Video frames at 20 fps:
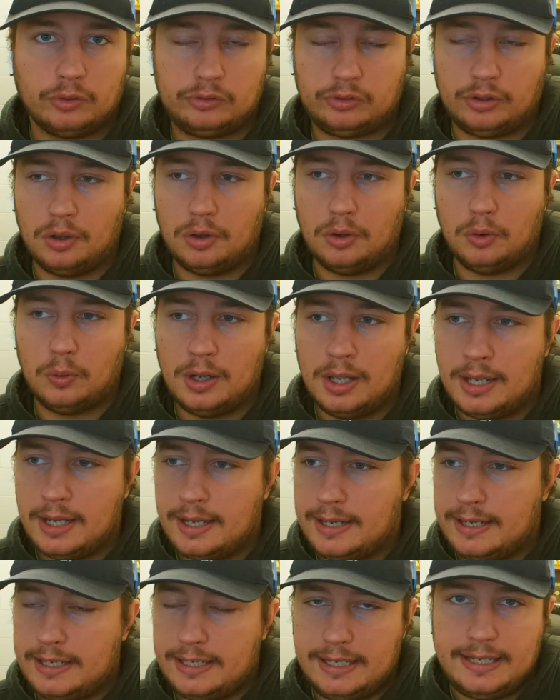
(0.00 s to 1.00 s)
So
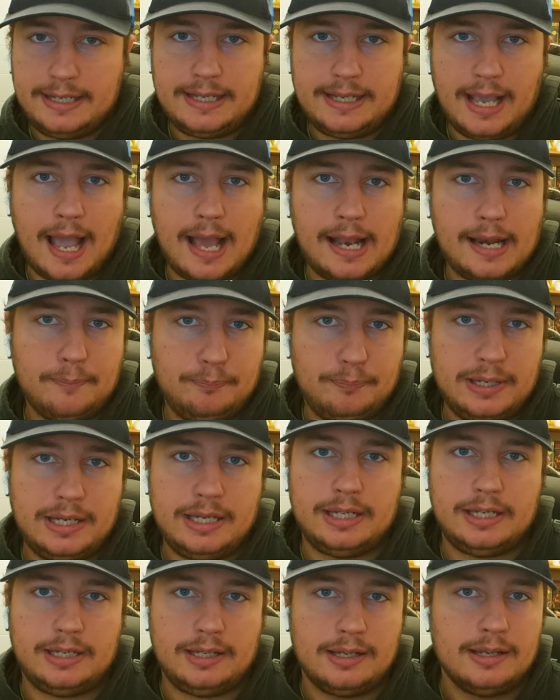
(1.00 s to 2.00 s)
you gotta
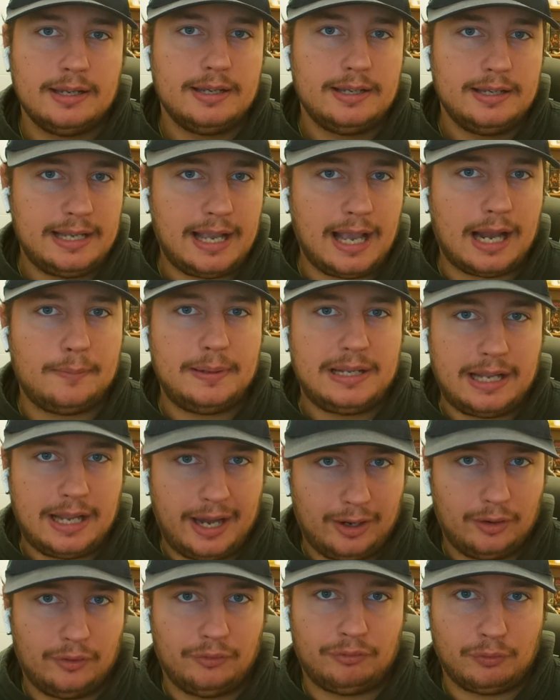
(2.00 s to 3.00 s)
be
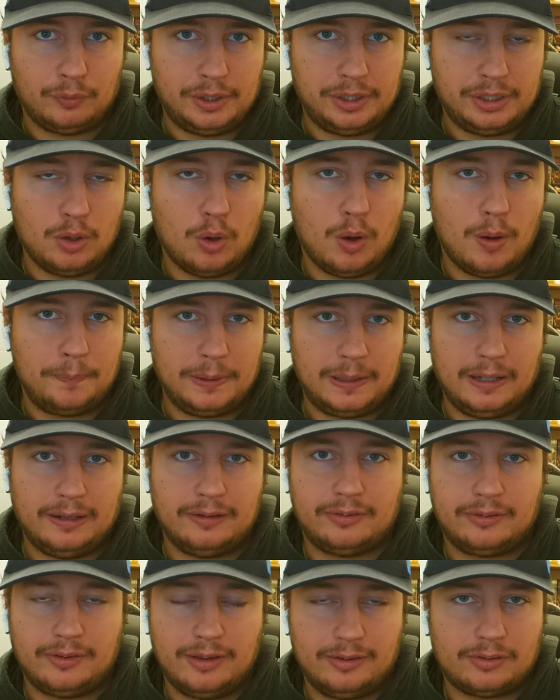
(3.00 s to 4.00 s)
careful when you go up
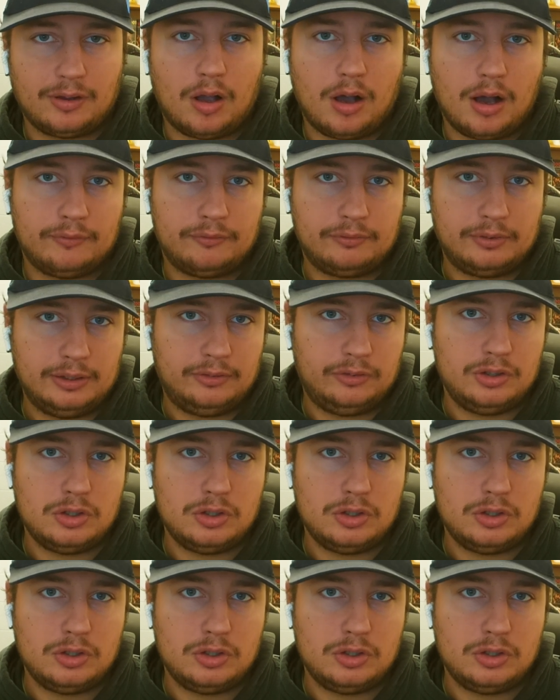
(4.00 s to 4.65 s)
against this offense.